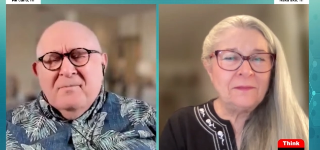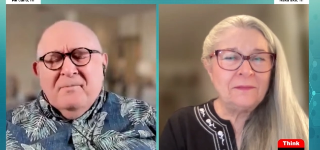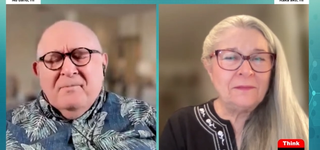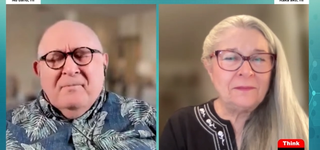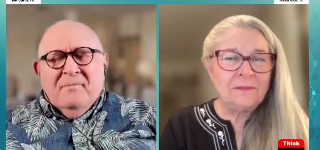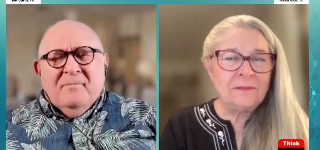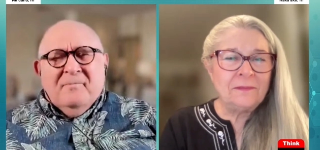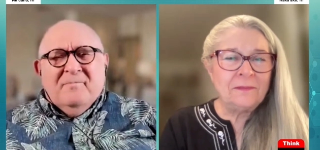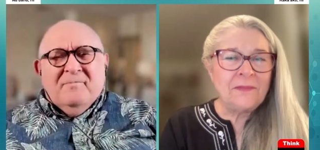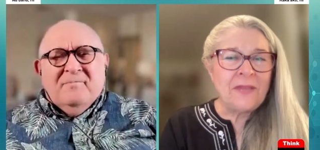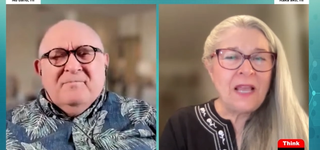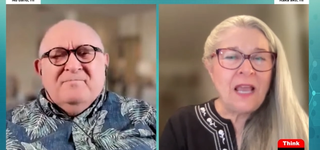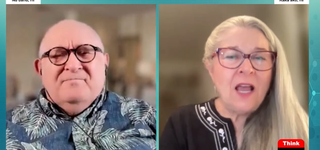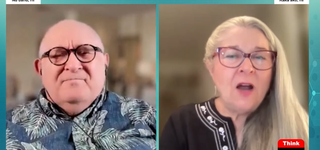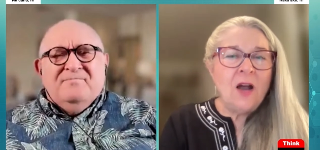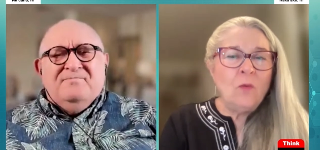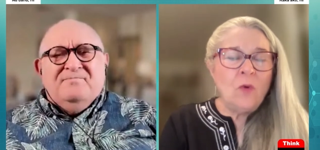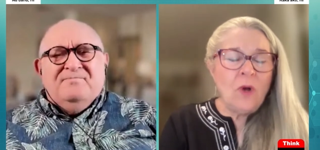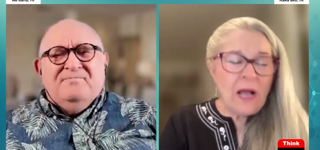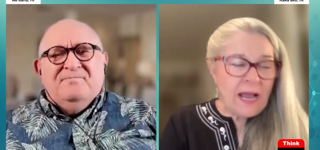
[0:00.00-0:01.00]
Speaker 1: Mm-hmm.
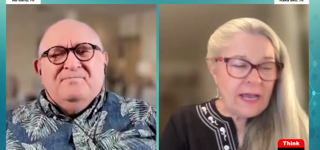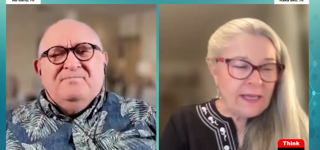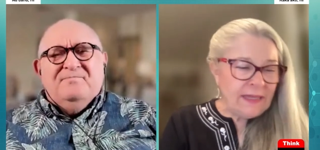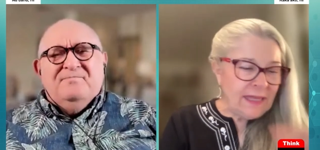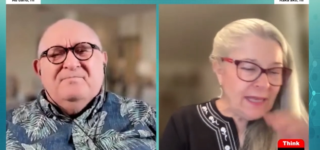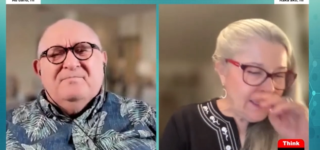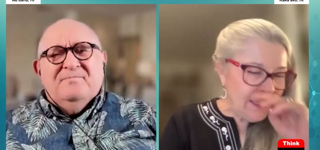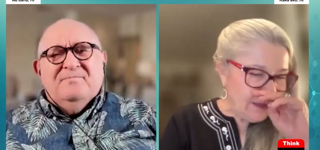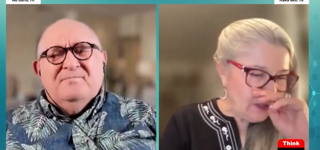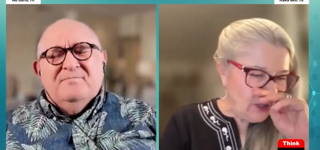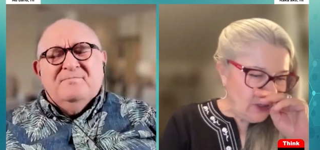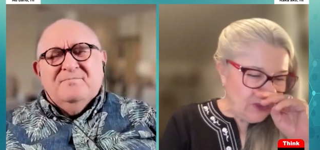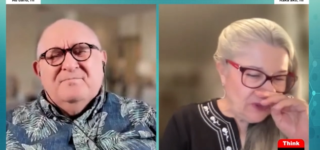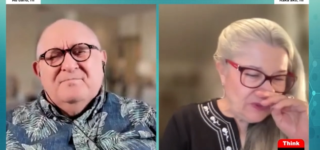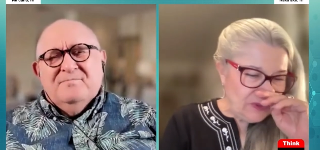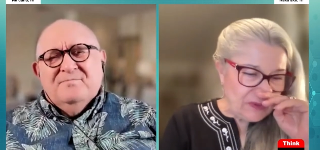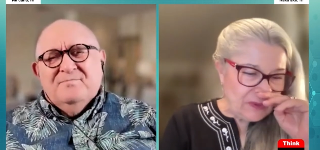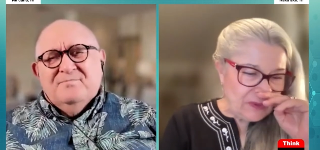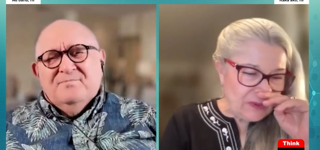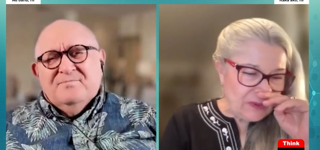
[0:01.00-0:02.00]
Well, I think
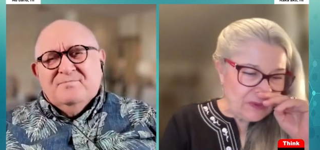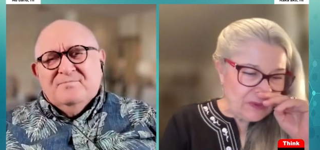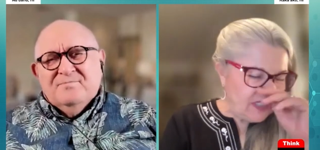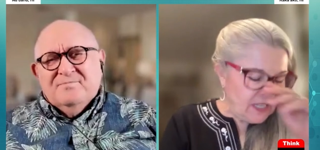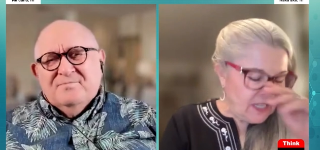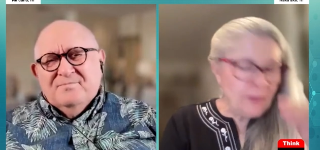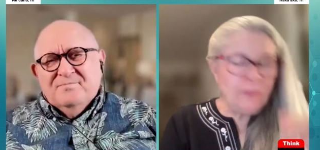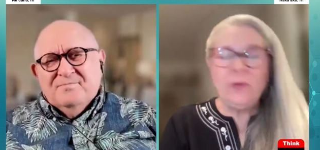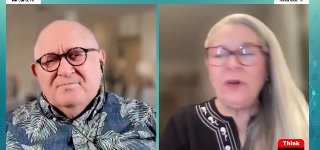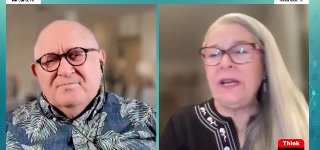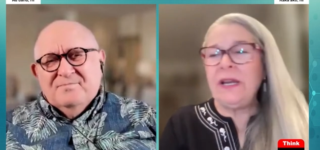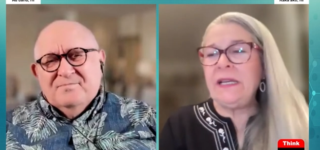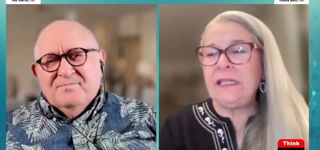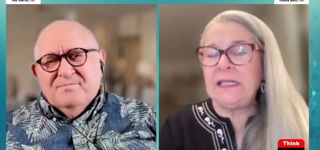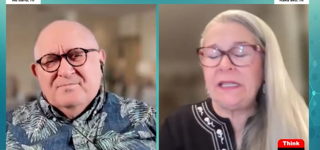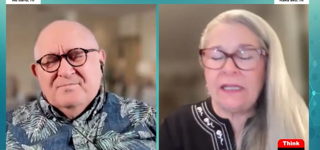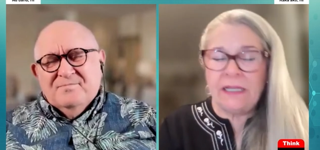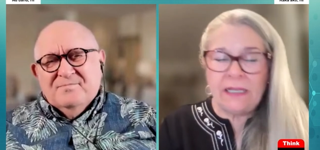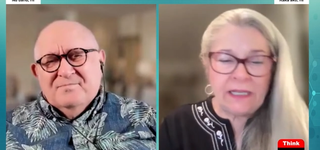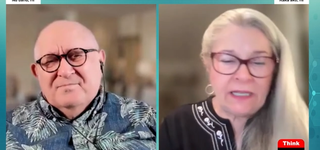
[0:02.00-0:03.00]
too, for some
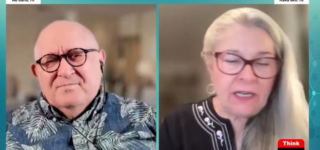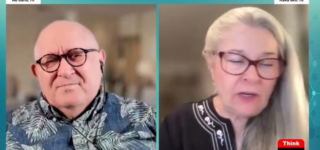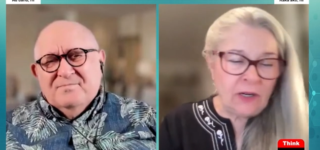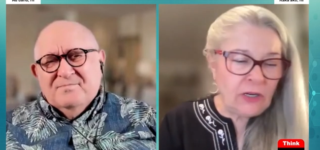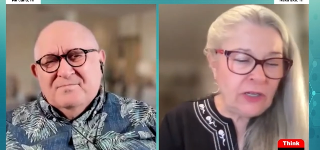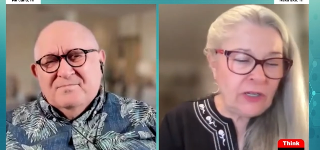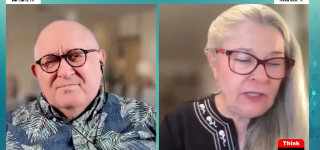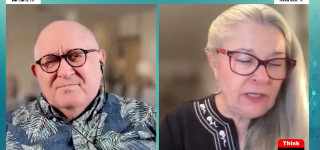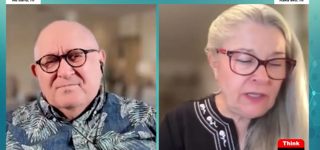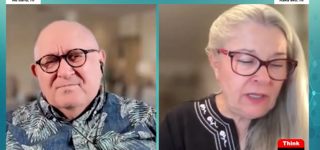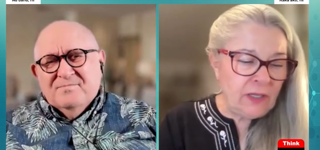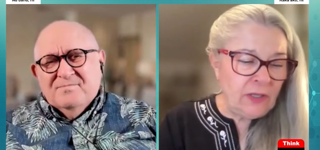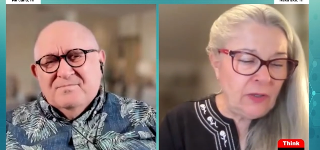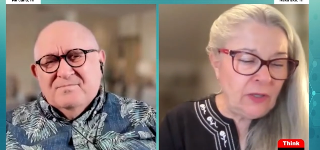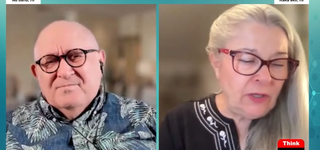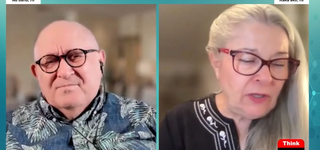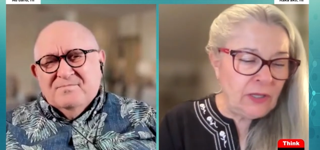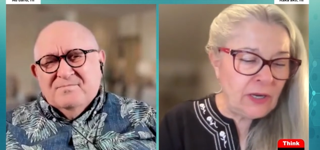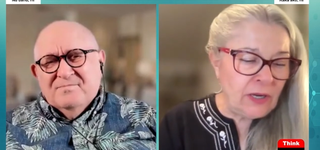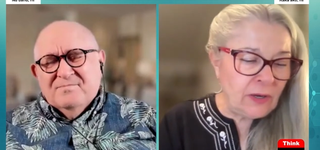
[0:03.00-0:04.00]
reason, there could,
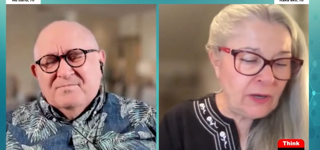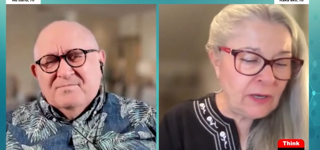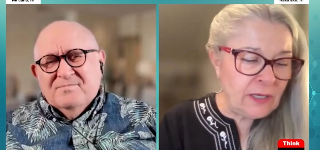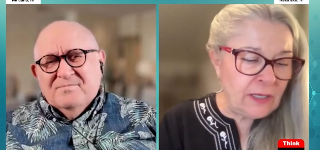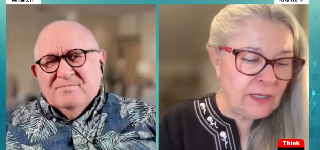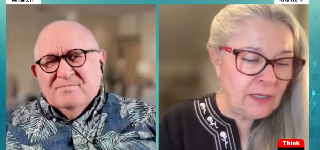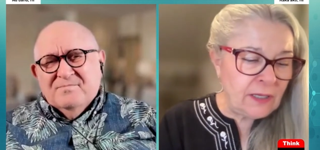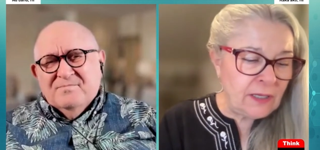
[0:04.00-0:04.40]
there,